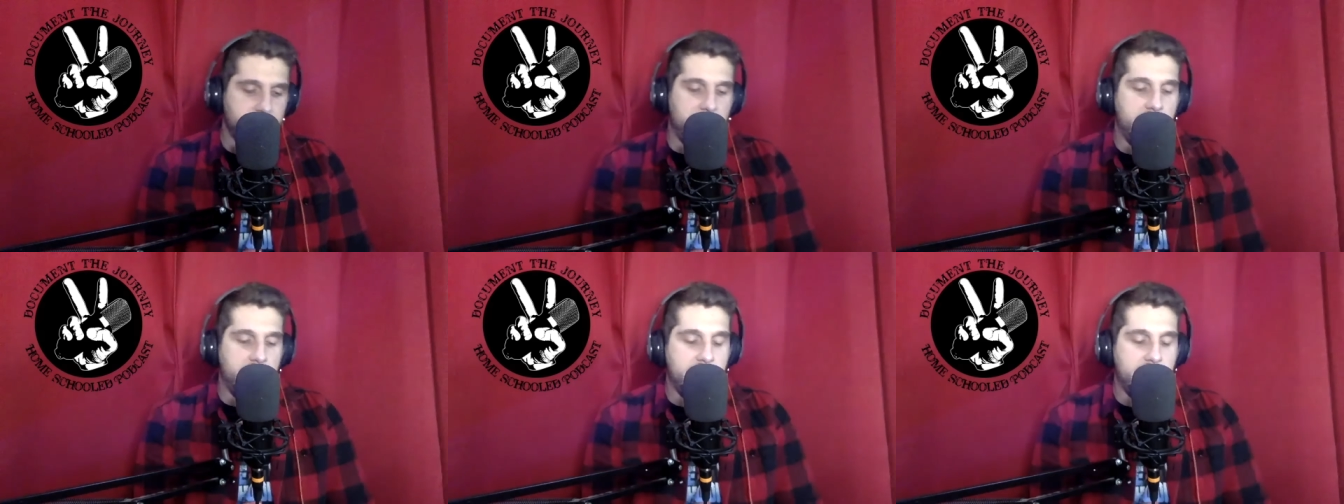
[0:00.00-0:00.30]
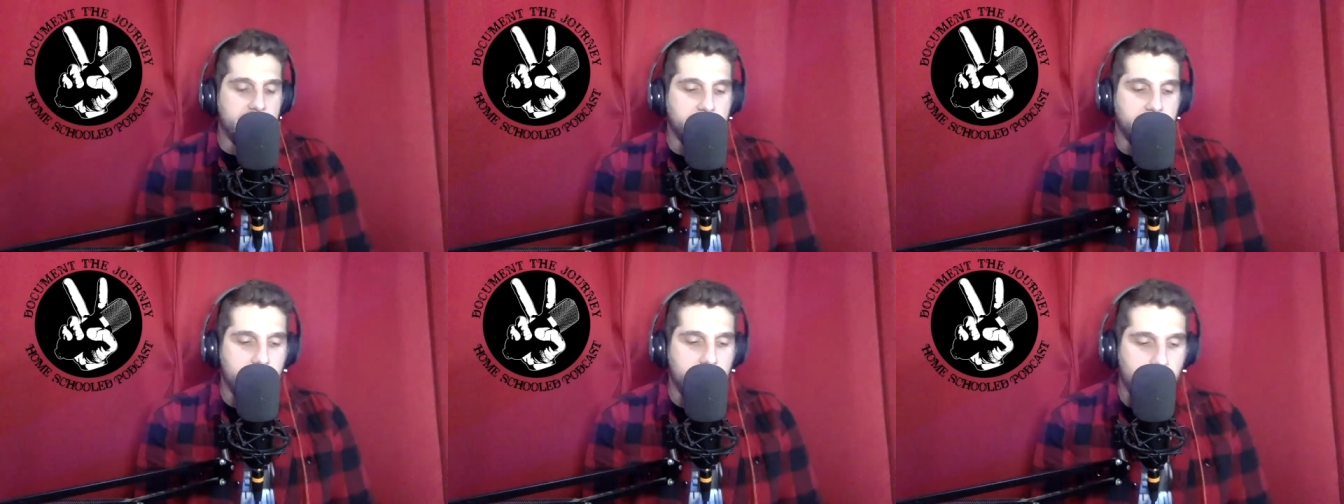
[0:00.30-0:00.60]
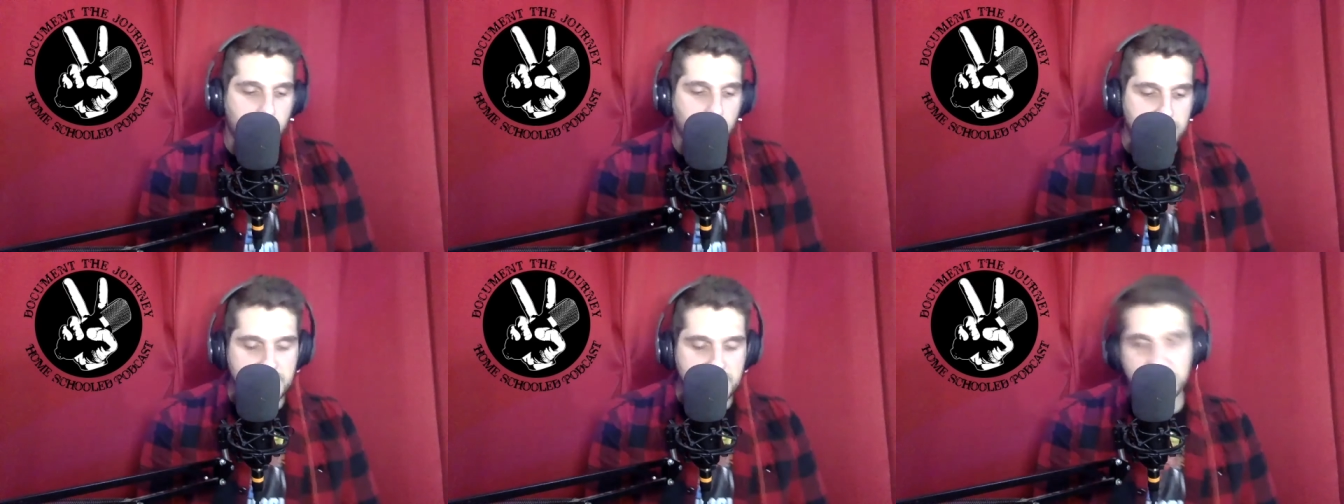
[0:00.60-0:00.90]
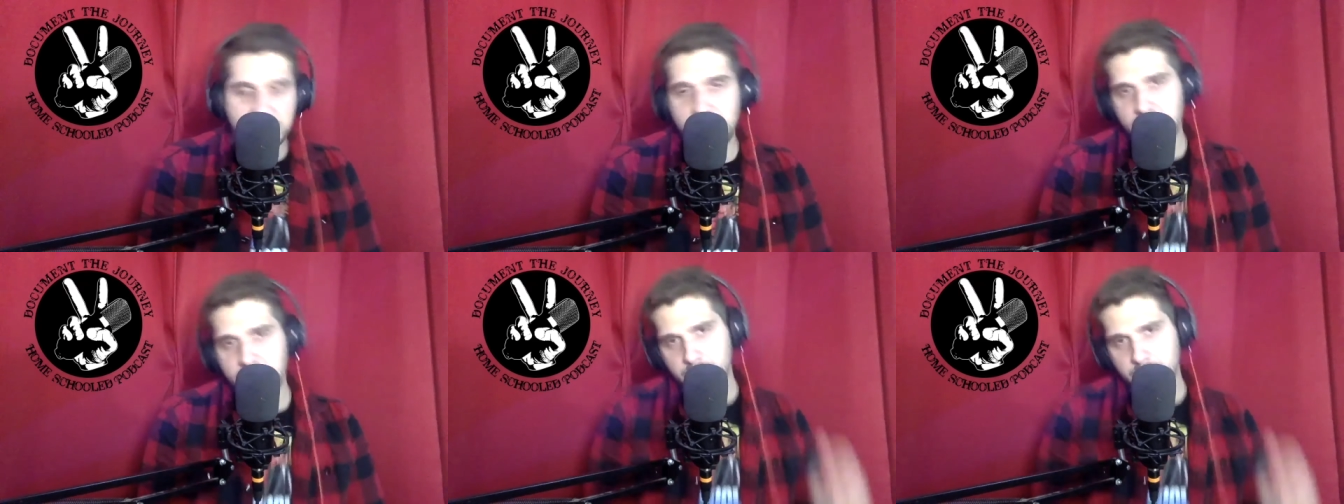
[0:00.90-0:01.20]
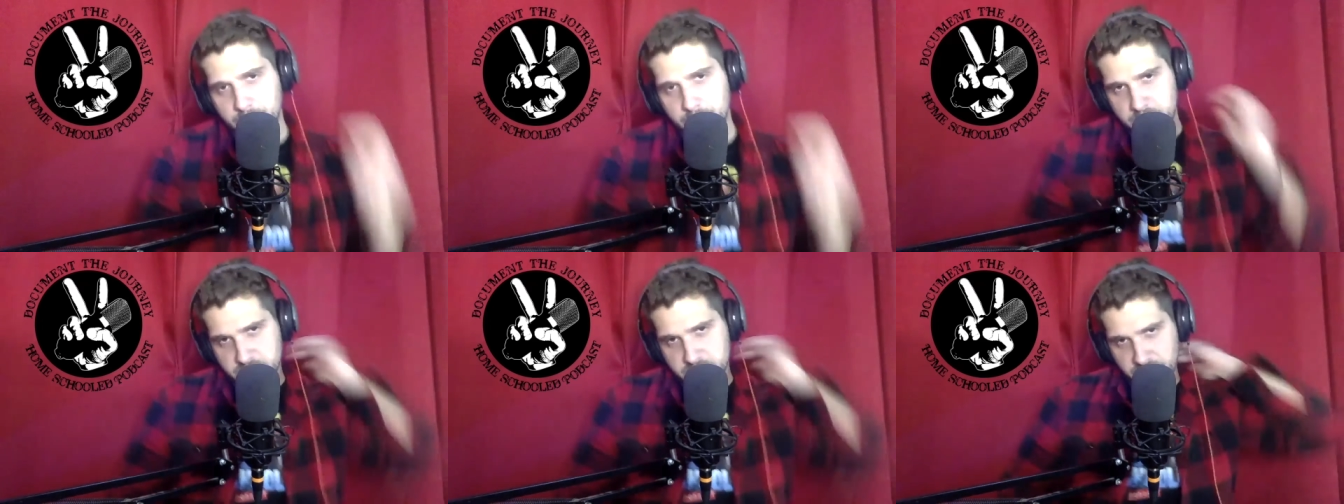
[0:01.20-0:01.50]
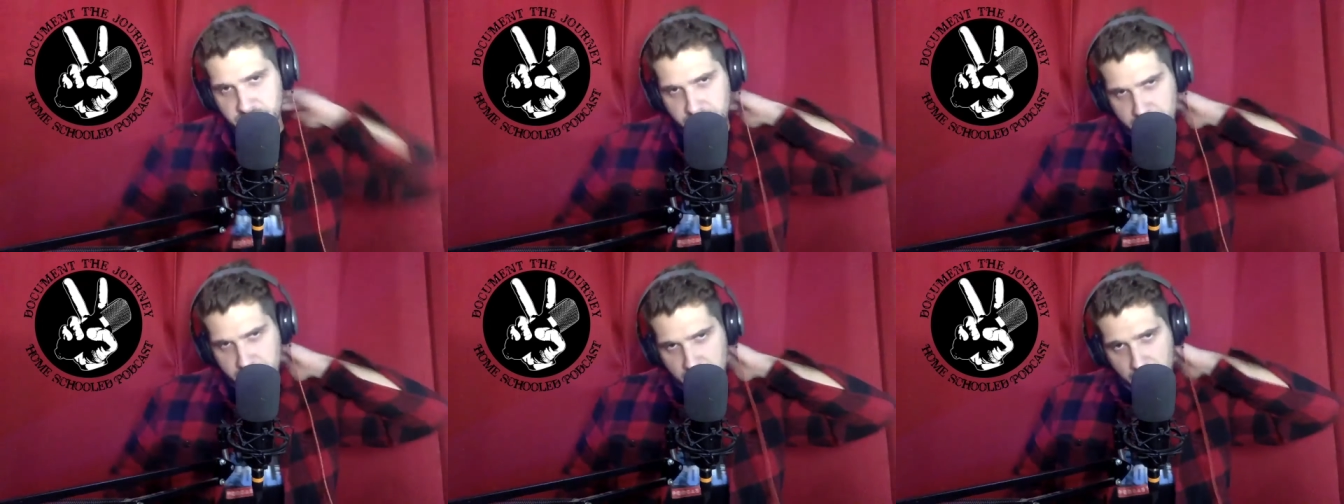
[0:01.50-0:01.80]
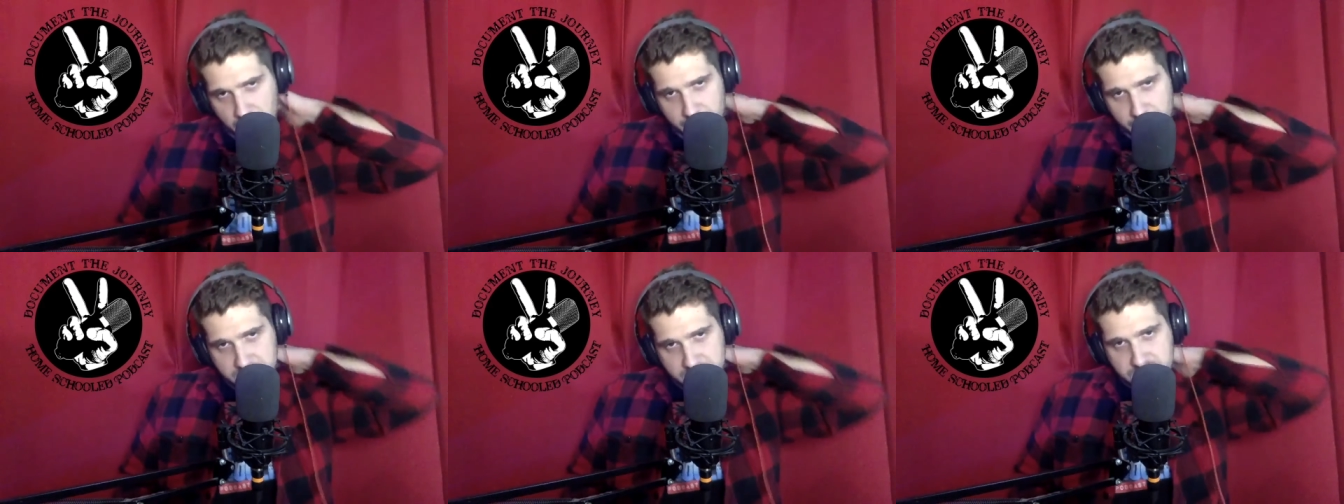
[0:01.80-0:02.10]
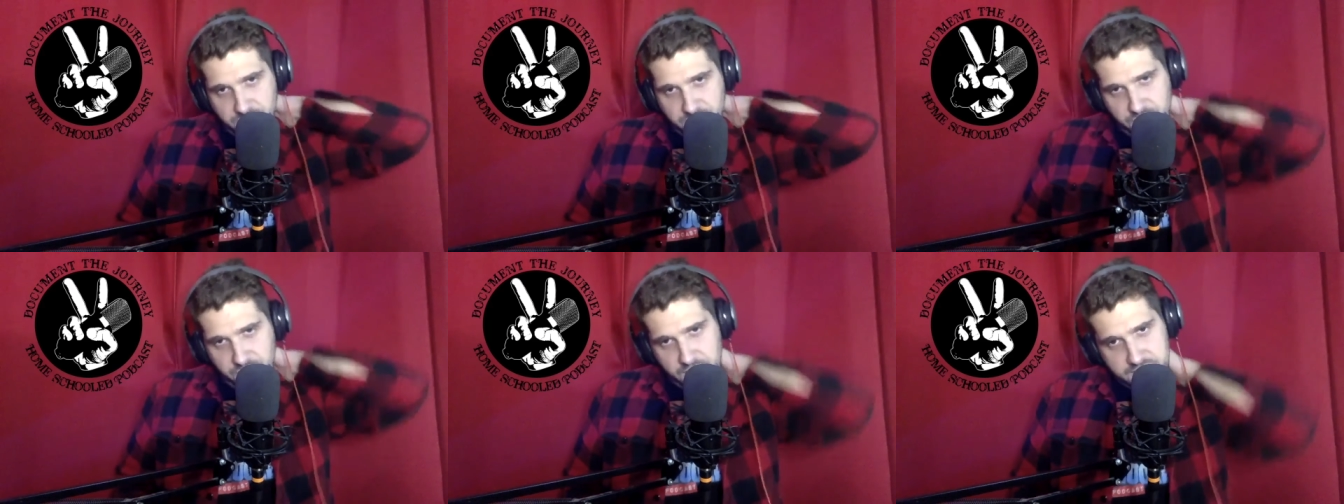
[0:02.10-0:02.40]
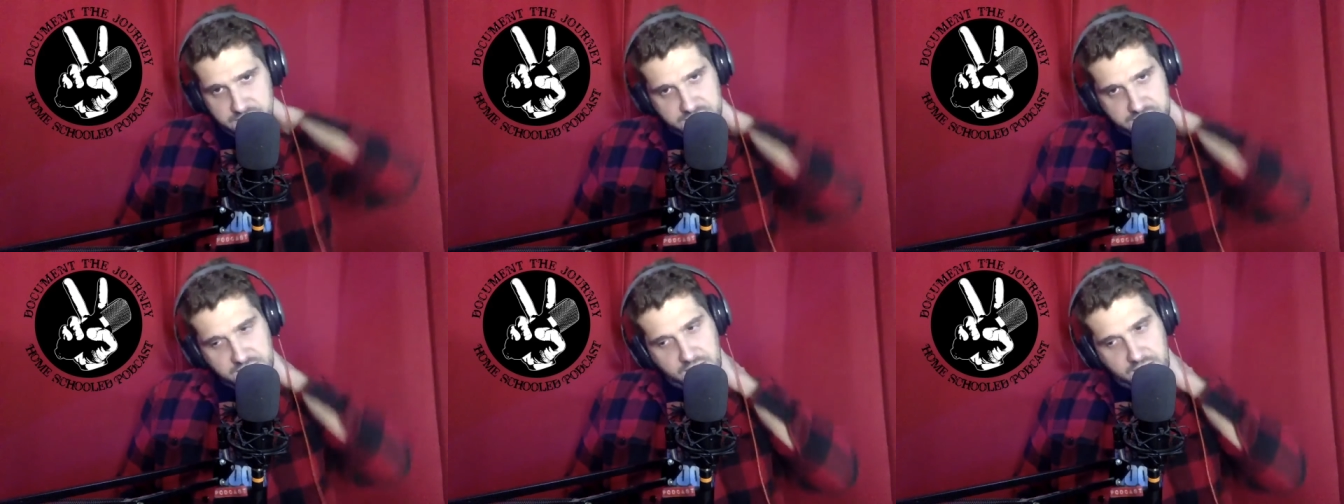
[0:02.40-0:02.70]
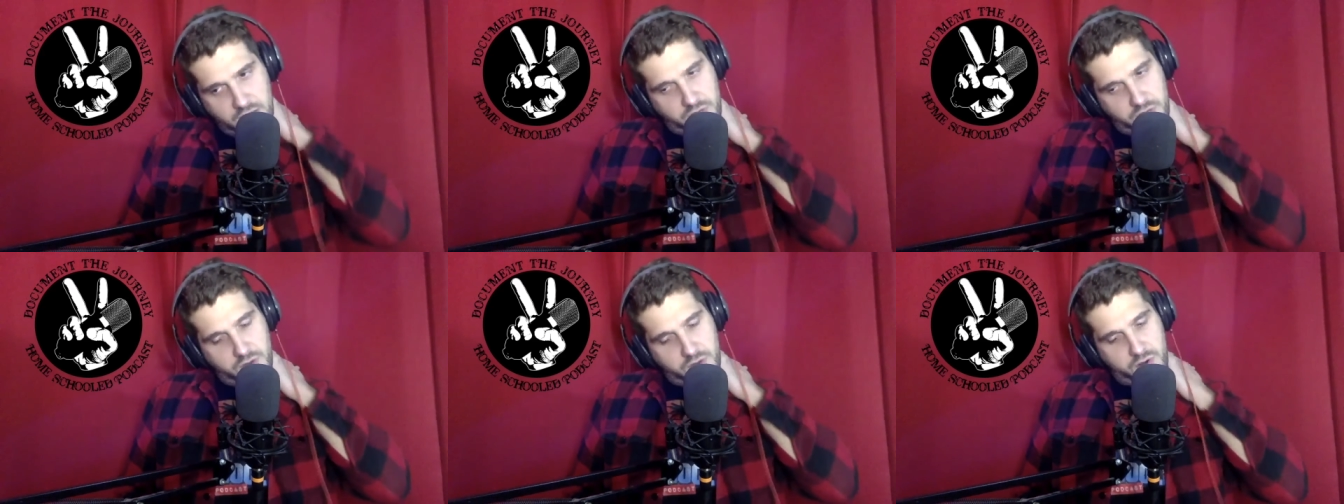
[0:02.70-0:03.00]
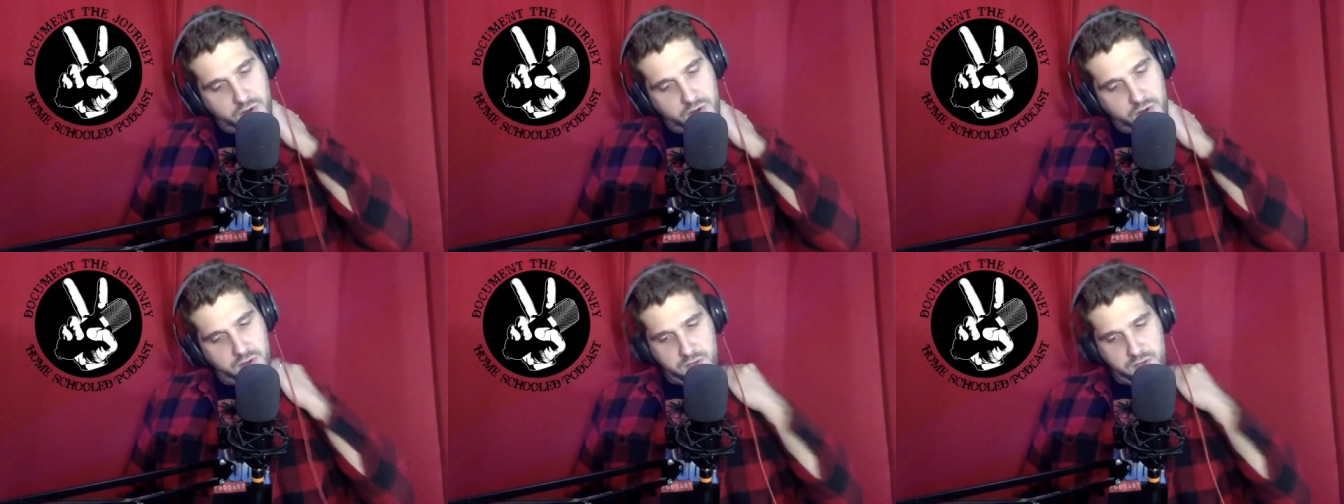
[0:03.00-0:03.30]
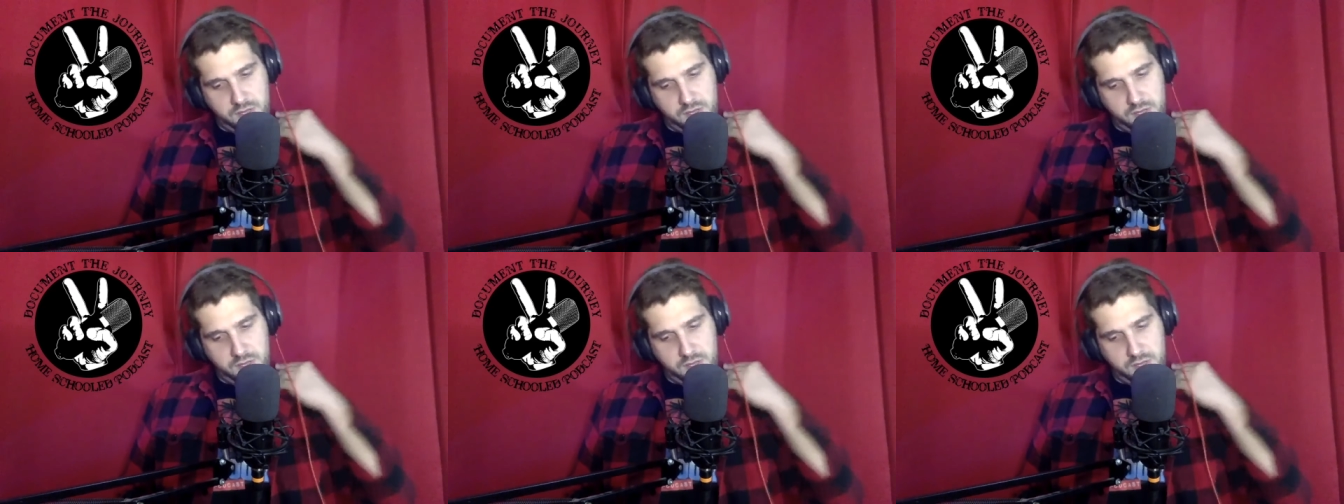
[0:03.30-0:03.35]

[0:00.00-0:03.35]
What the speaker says: And we're just getting a bunch of like comics and friends together,